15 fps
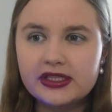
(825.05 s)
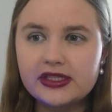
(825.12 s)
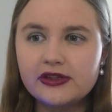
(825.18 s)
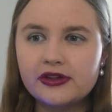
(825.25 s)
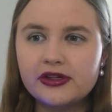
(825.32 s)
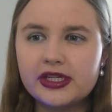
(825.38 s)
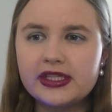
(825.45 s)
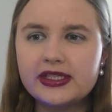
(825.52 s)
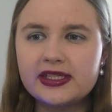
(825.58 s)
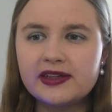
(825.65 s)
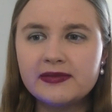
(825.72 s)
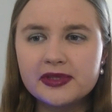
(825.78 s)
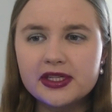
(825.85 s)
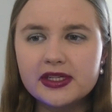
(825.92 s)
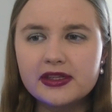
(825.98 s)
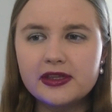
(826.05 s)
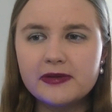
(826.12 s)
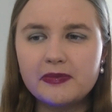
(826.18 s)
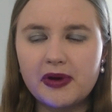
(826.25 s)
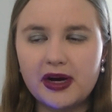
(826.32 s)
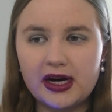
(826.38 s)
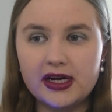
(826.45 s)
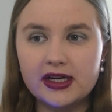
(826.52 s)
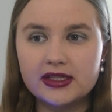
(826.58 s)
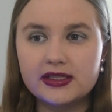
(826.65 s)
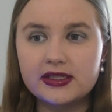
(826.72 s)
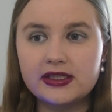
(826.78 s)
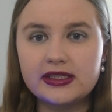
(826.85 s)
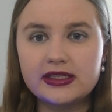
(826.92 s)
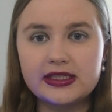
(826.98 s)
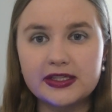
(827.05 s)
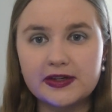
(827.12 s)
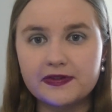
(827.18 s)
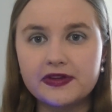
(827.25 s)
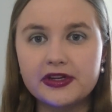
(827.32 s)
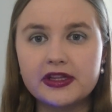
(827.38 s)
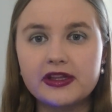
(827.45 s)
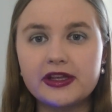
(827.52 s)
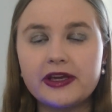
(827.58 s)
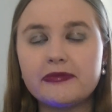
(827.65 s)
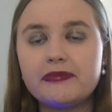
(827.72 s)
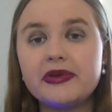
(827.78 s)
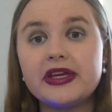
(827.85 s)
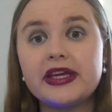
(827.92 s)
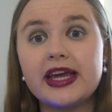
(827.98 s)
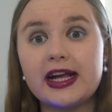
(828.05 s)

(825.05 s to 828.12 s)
So it seems like the past is definitely a big